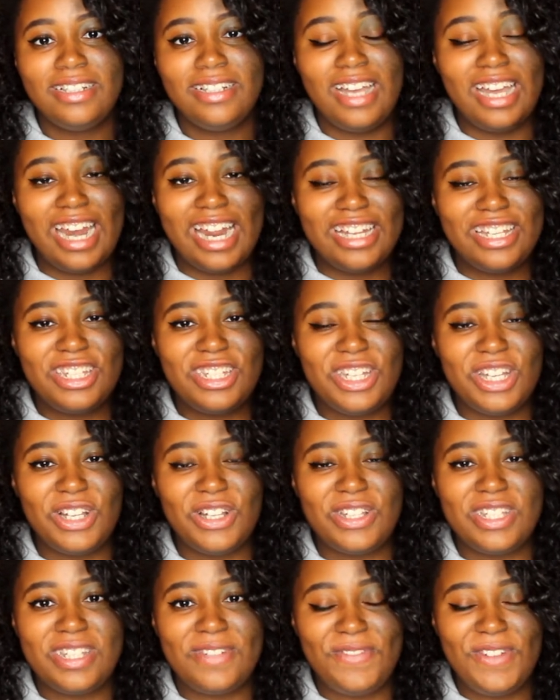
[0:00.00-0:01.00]
And I
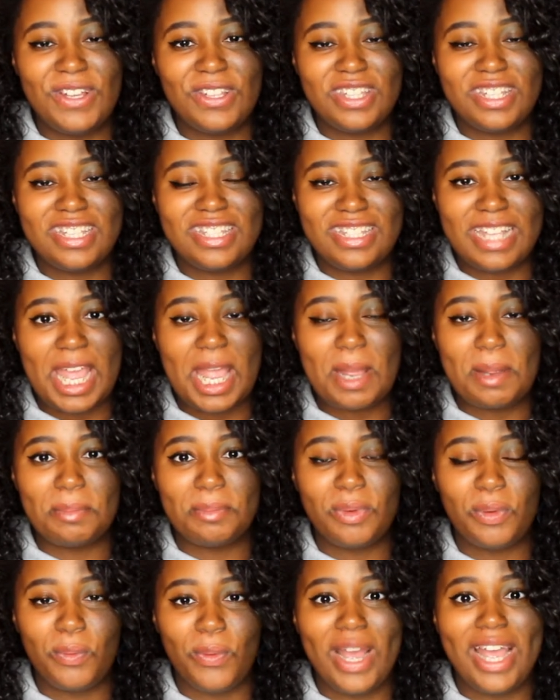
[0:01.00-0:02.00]
still feel the
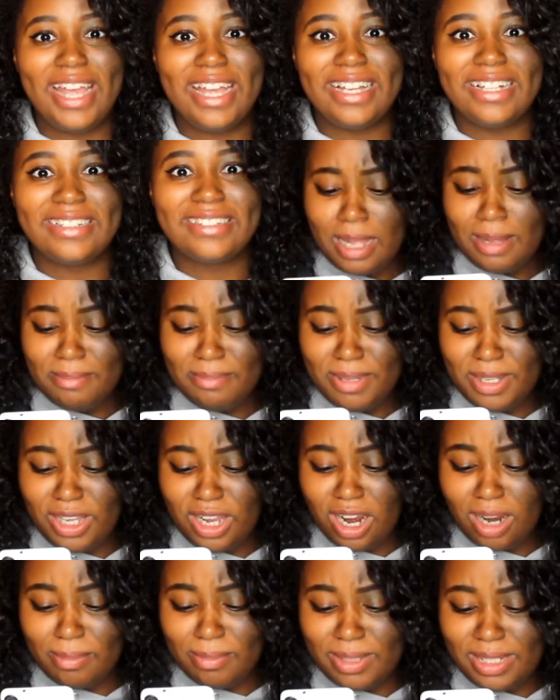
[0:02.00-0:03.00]
same way. B
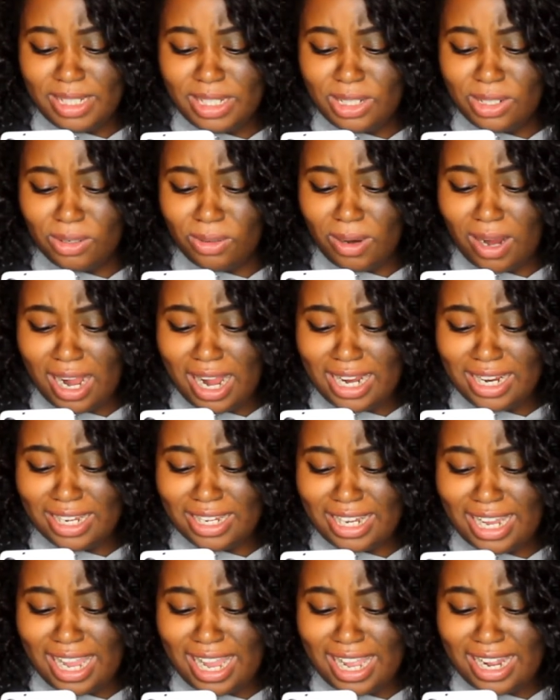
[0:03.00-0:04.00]
R B
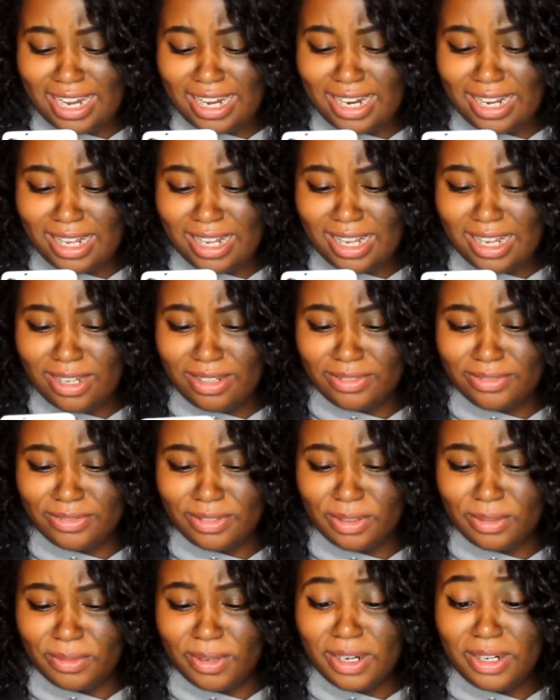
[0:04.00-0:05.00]
crying again
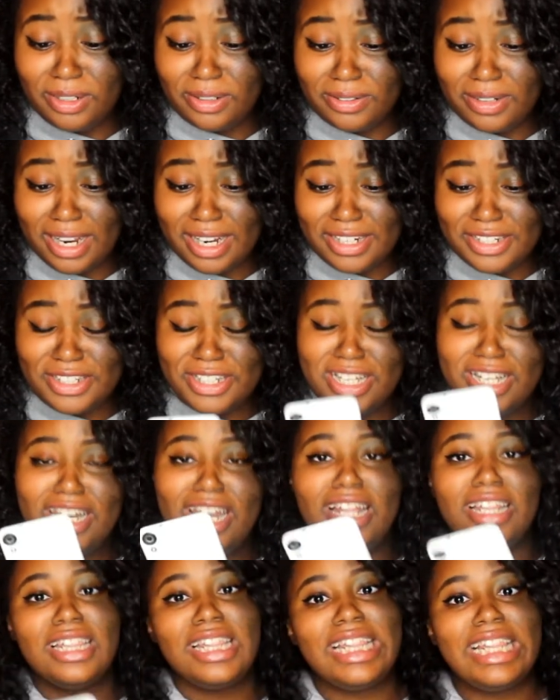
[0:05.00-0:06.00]
for One
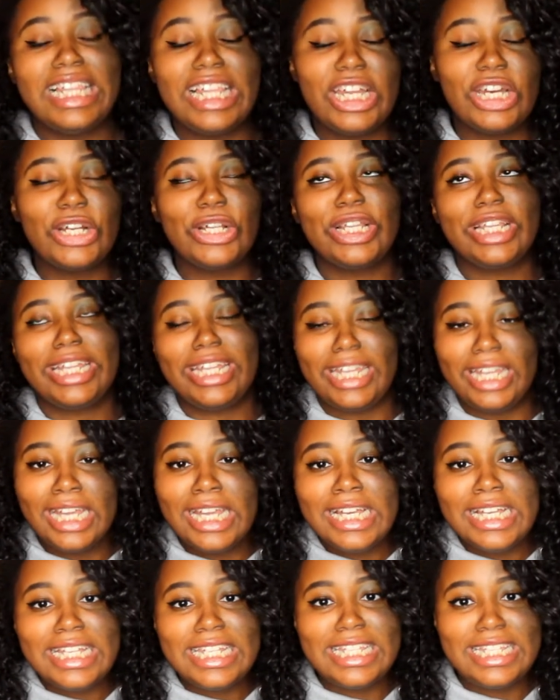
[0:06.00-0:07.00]
Direction, literally
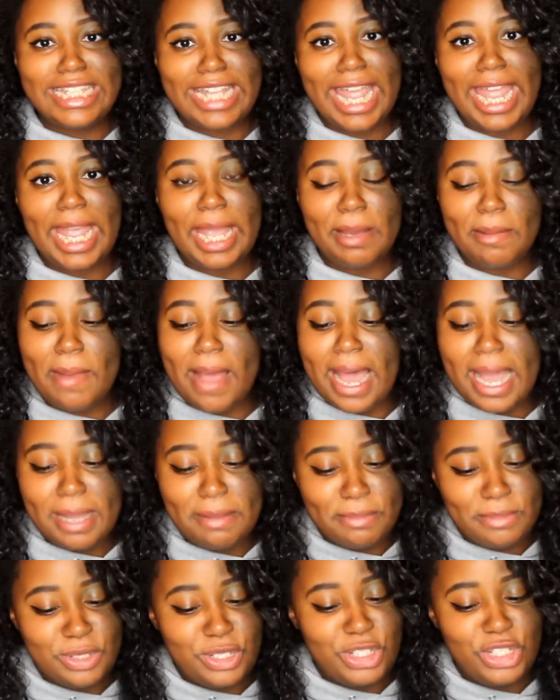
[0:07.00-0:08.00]
same.
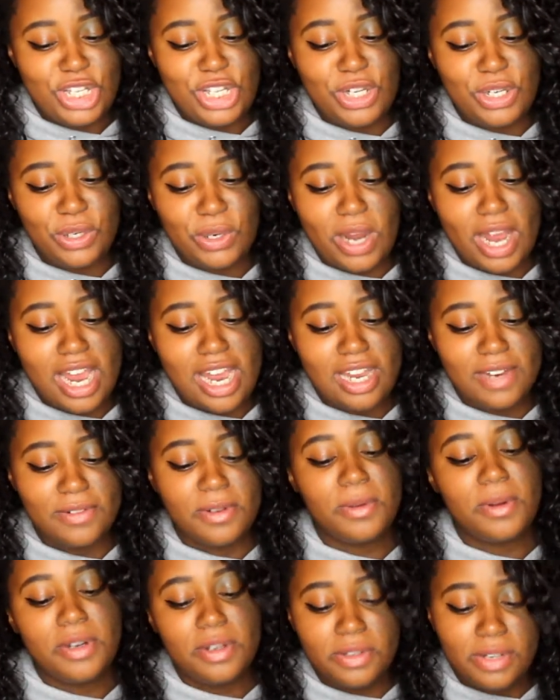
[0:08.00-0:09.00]
I'm still crying
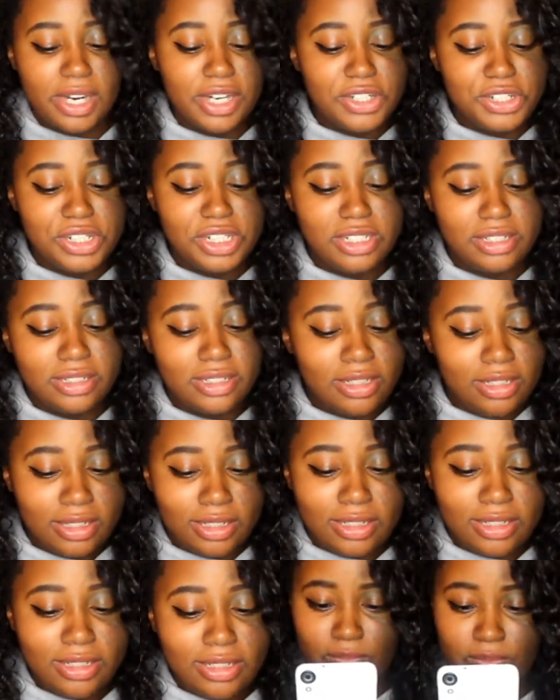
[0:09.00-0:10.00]
for One Direction.
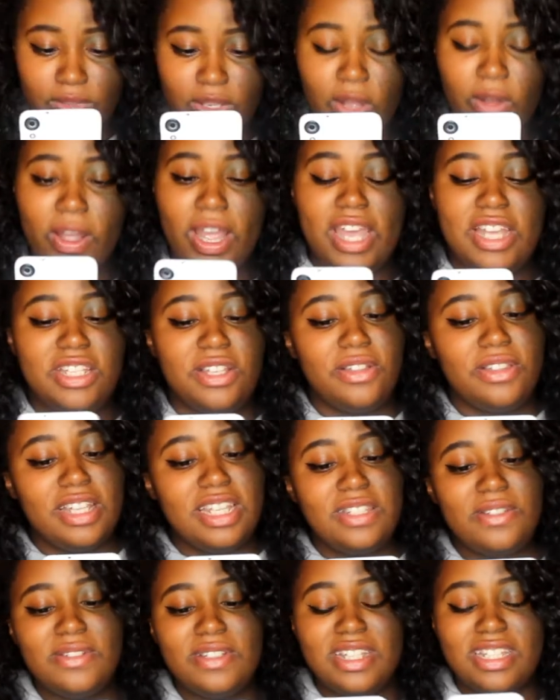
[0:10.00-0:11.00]
Okay, so
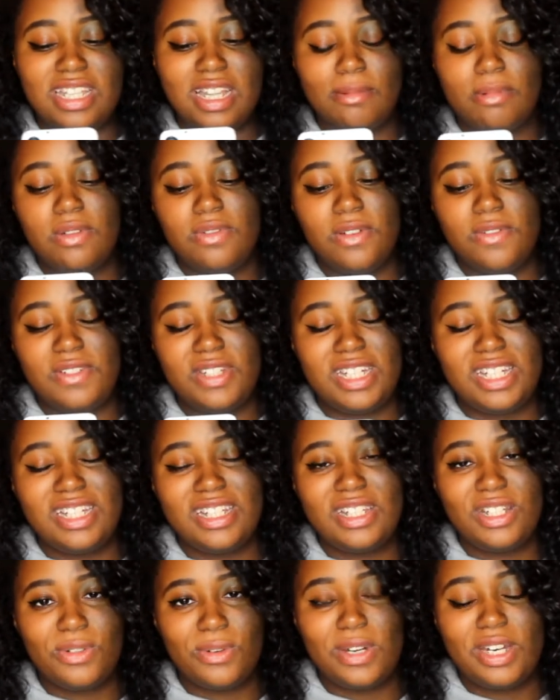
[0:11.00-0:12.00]
this was December
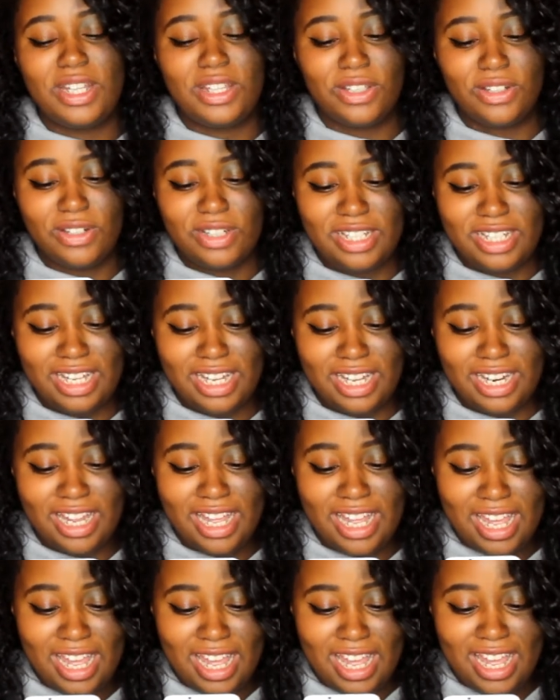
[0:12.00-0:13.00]
fifteenth, twenty
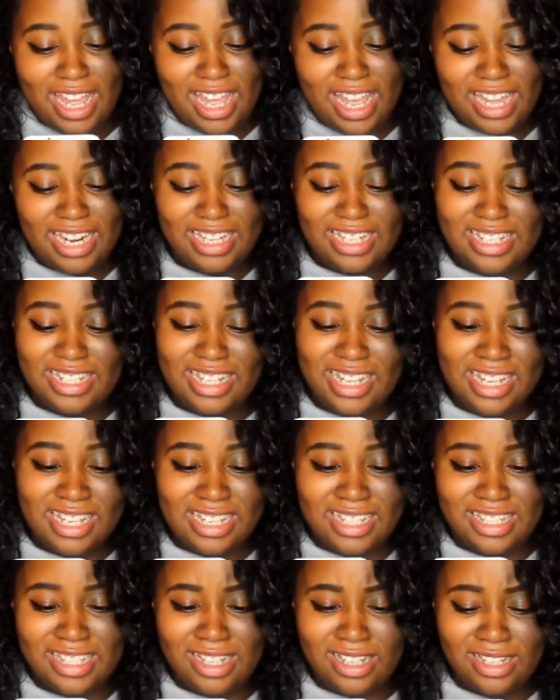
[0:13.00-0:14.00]
thirteen, and it
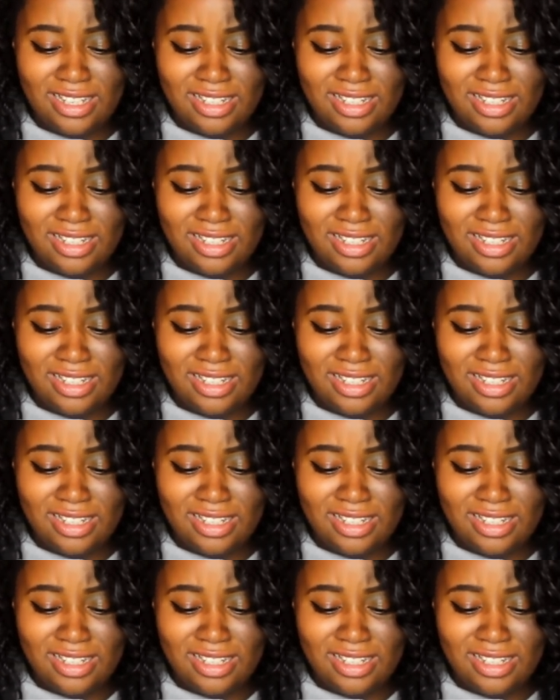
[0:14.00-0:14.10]
says,